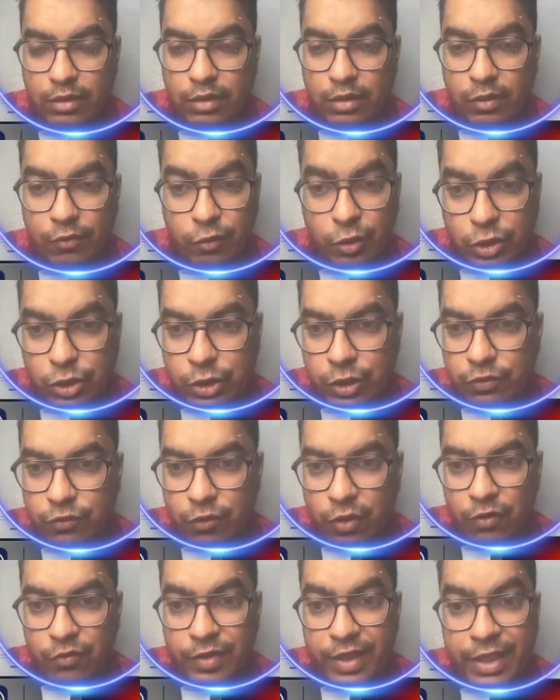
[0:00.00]
First of
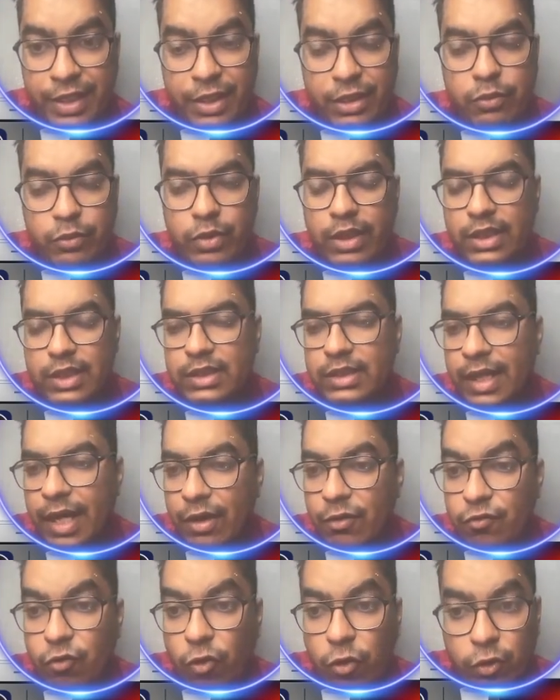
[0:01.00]
all, we need to
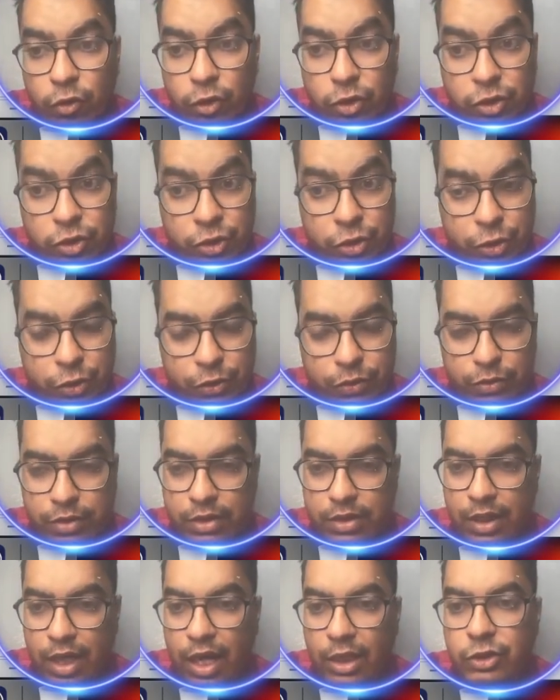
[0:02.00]
understand what
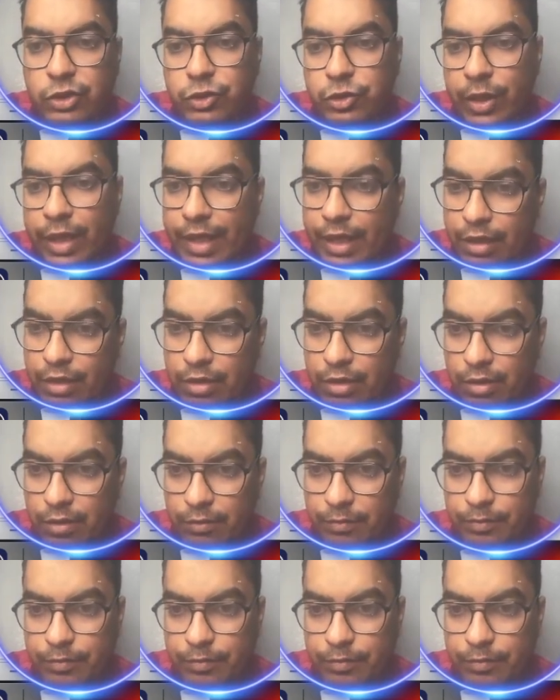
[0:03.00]
constitutes a triangle.